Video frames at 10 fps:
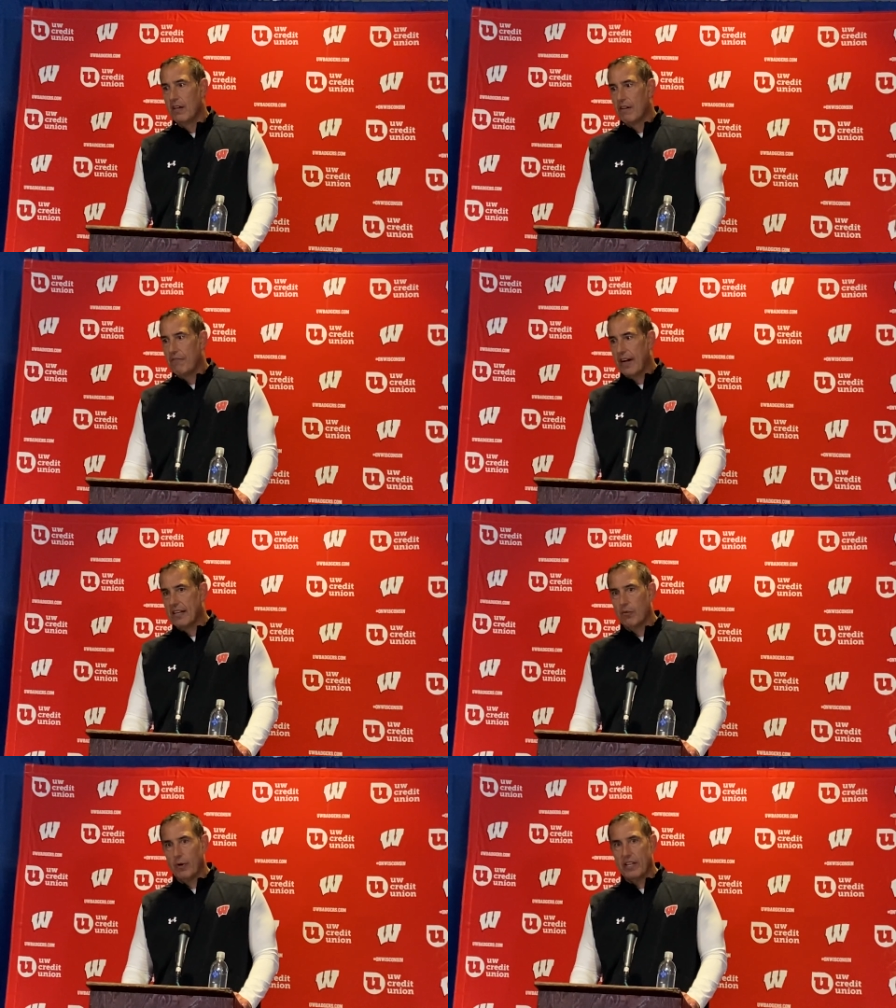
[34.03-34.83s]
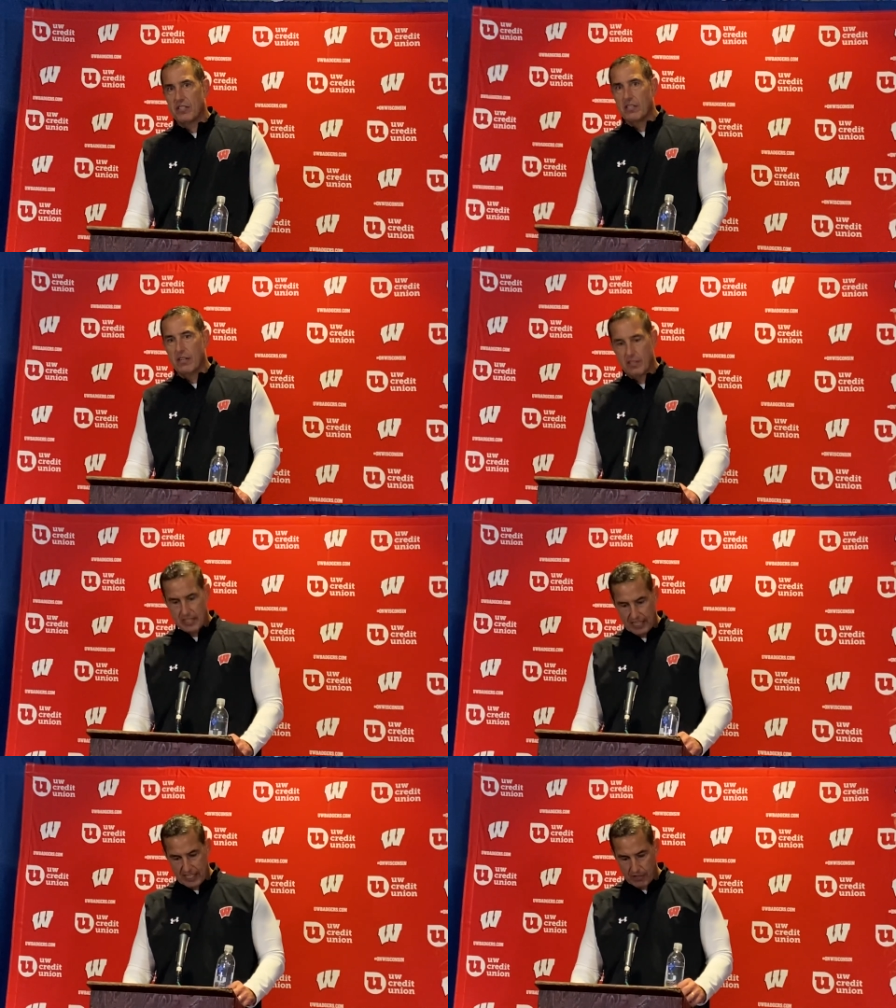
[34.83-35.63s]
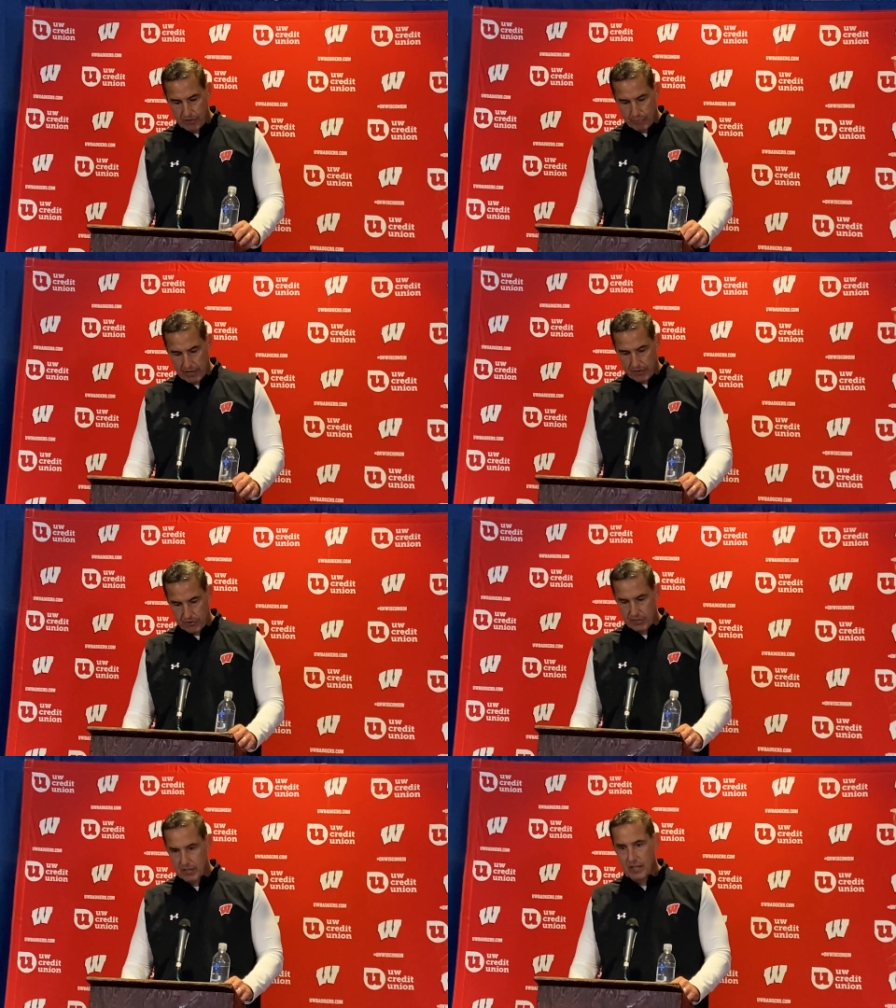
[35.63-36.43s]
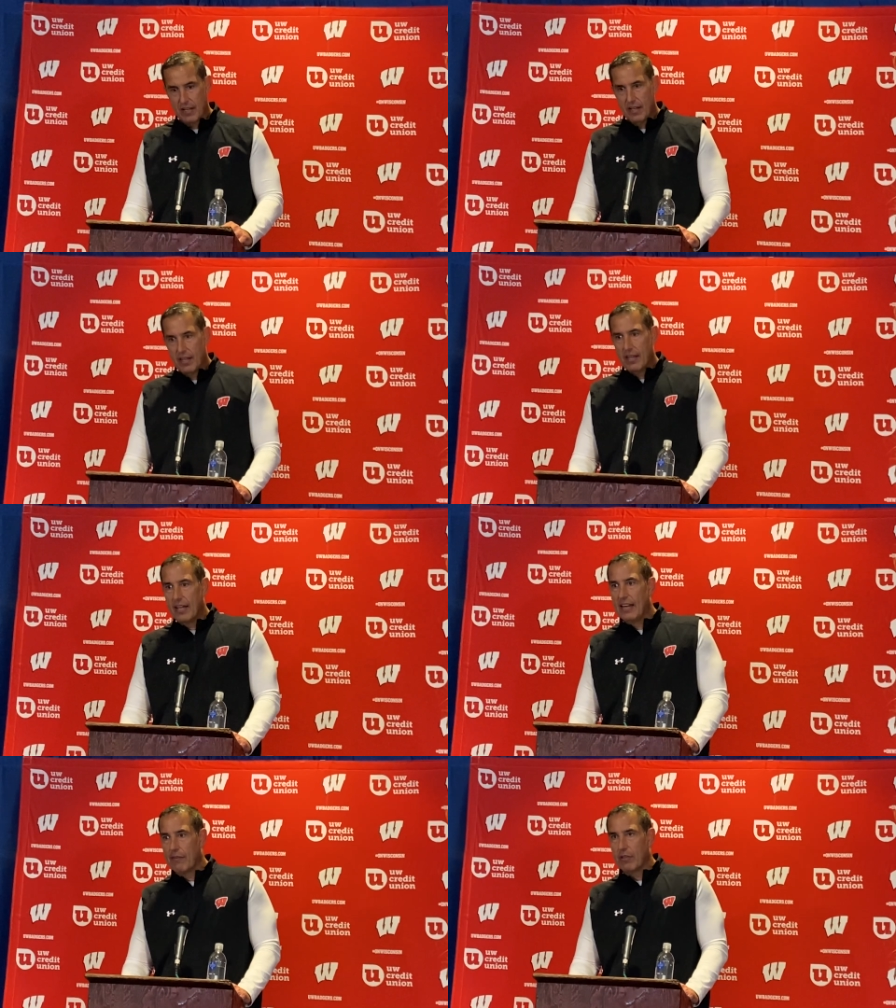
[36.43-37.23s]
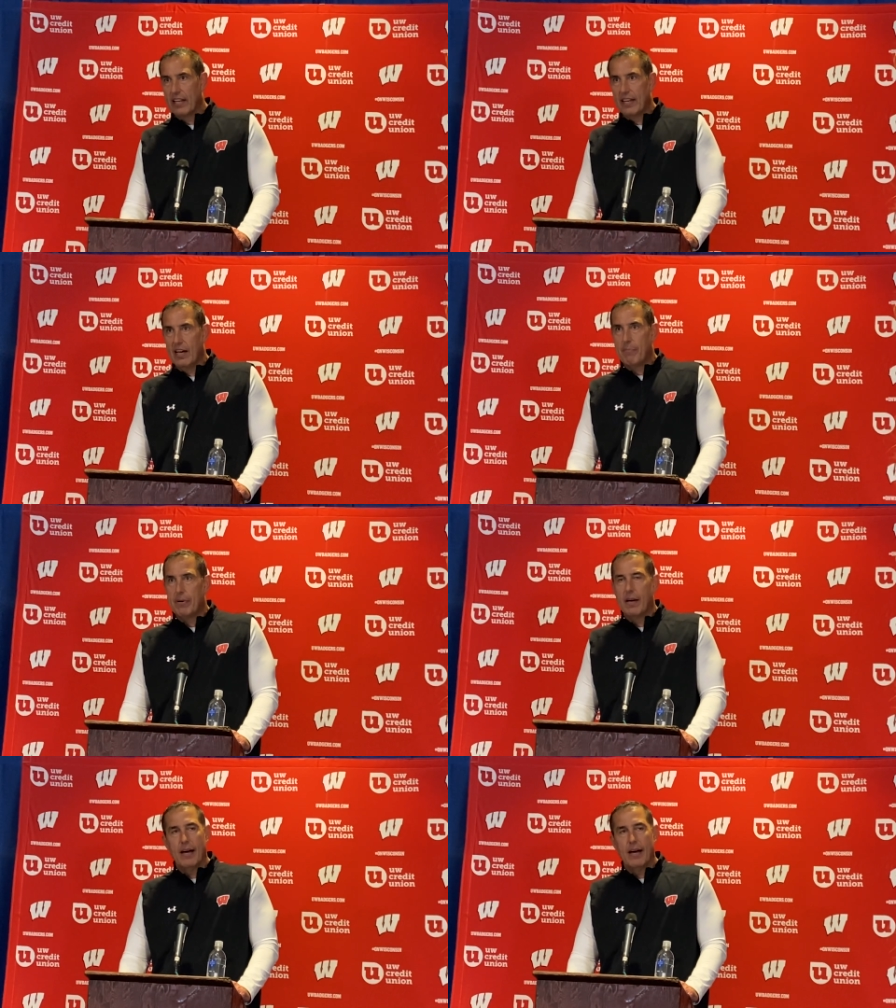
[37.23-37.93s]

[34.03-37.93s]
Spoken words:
finding ways to take care of your brothers and never letting up,